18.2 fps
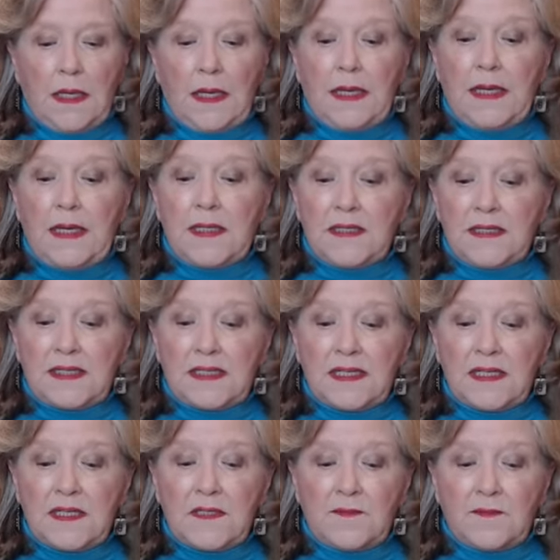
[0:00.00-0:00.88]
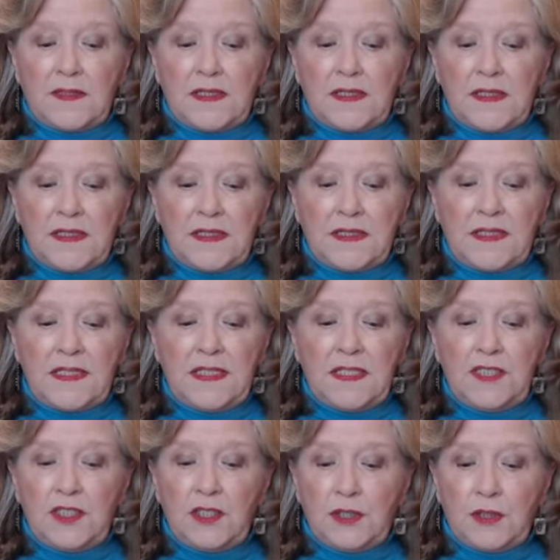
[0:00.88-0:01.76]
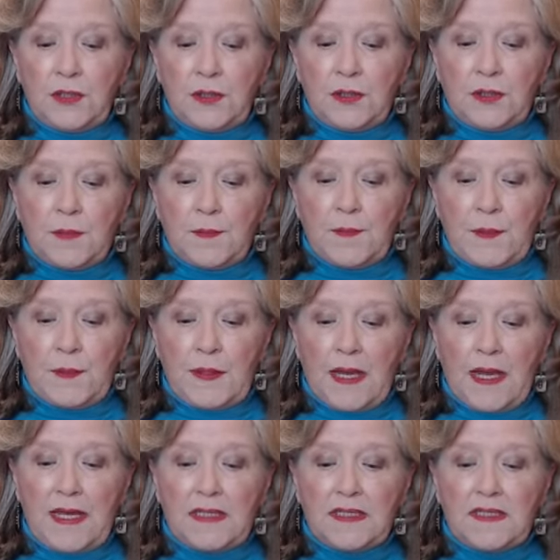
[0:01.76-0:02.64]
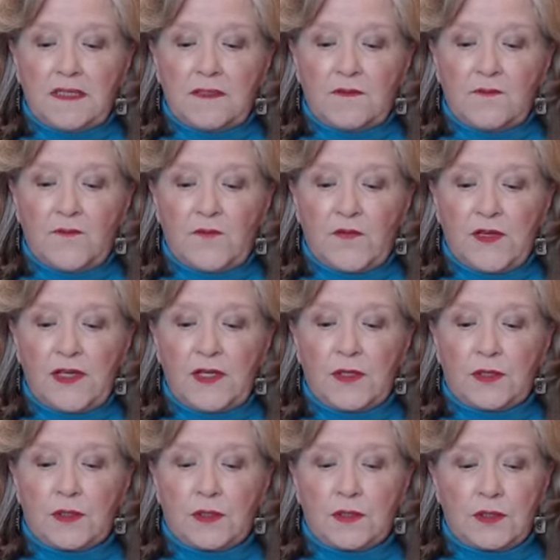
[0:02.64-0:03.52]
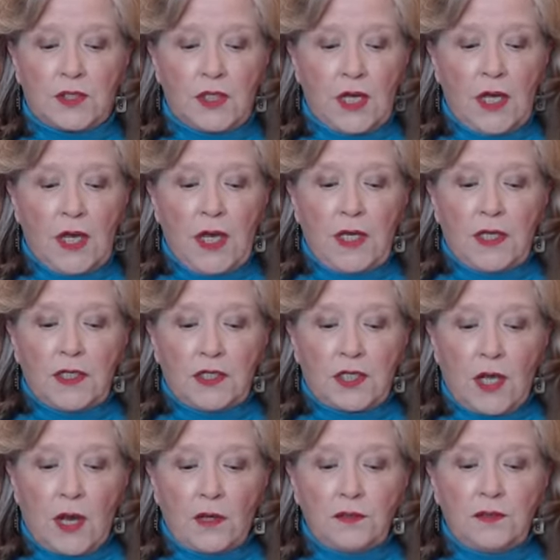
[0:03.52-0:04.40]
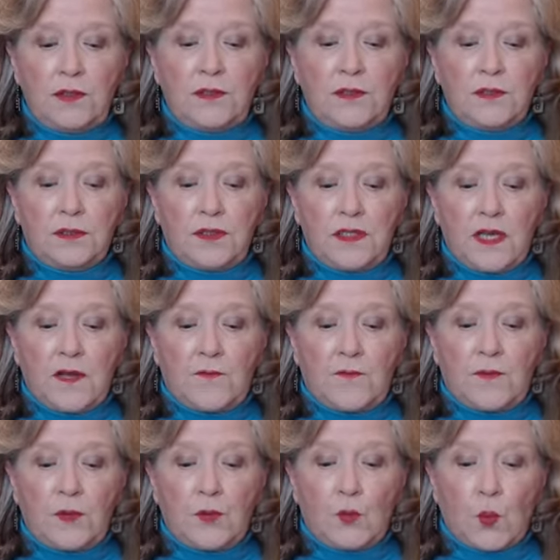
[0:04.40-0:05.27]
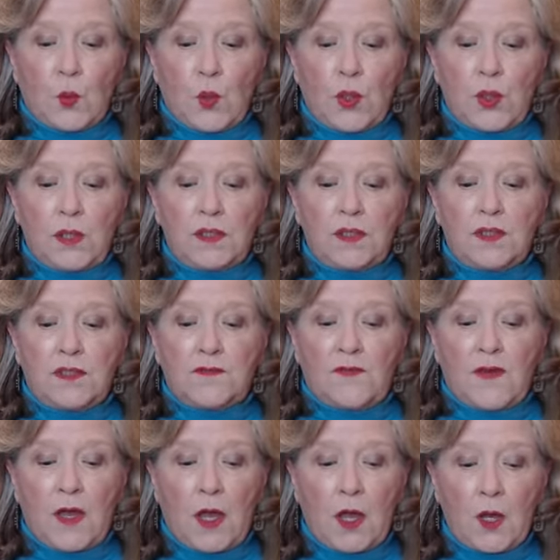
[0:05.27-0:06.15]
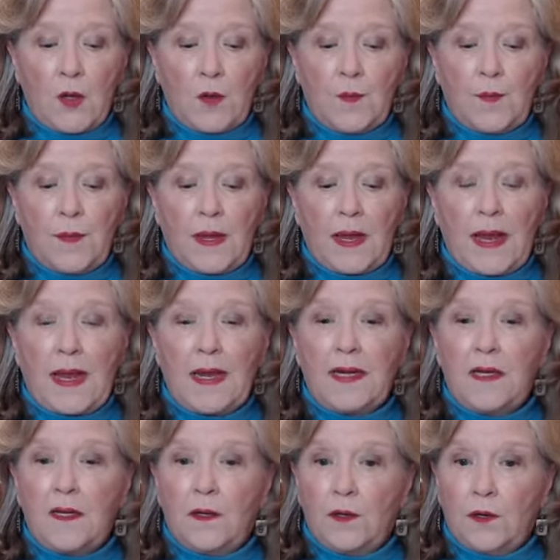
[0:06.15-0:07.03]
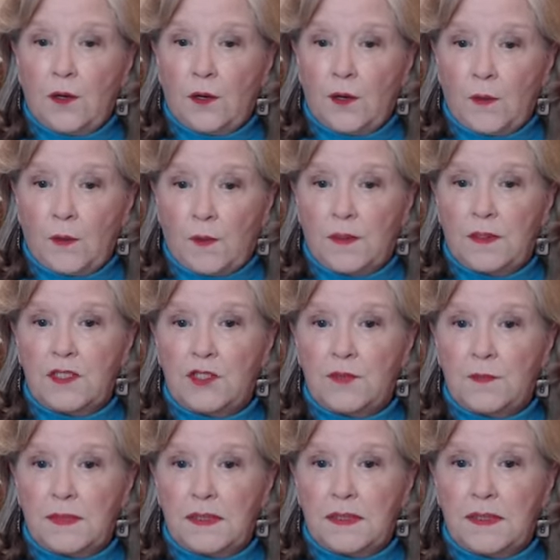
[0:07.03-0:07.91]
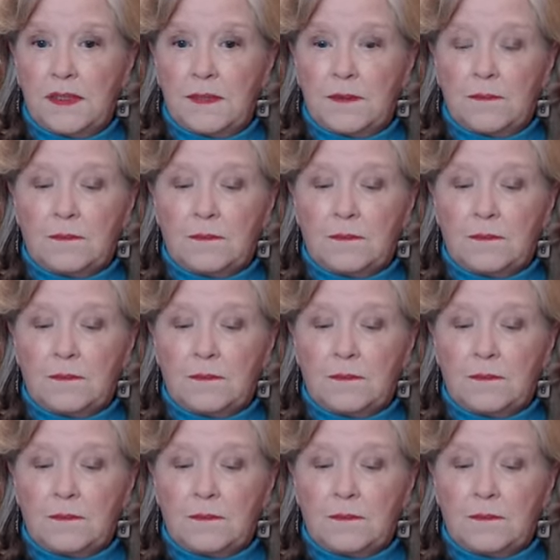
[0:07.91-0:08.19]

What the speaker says: instead of listening to your complaints and fears, talk to yourself with words of hope and encouragement.